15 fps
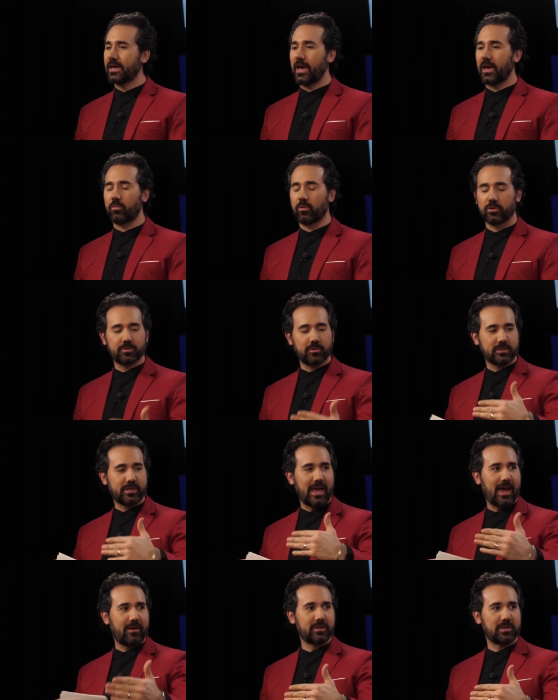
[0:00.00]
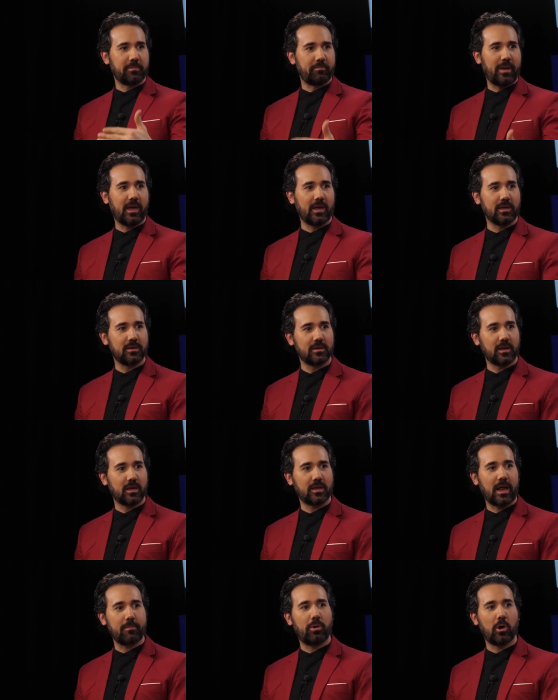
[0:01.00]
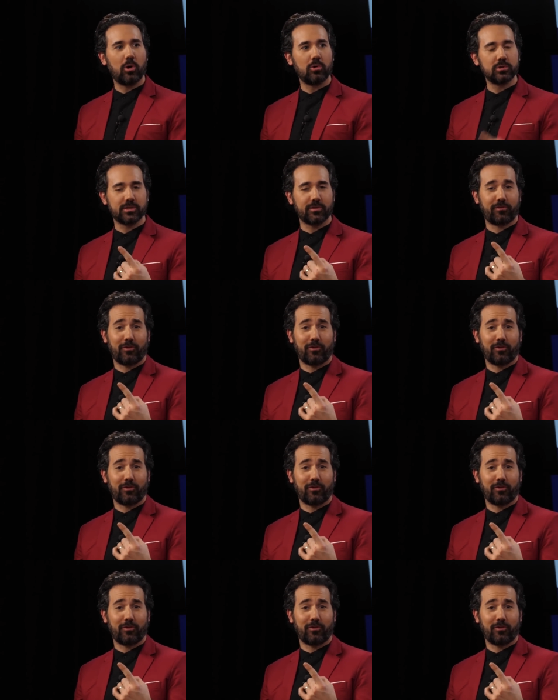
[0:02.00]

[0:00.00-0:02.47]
And we were supposed to have a debate. And I posed the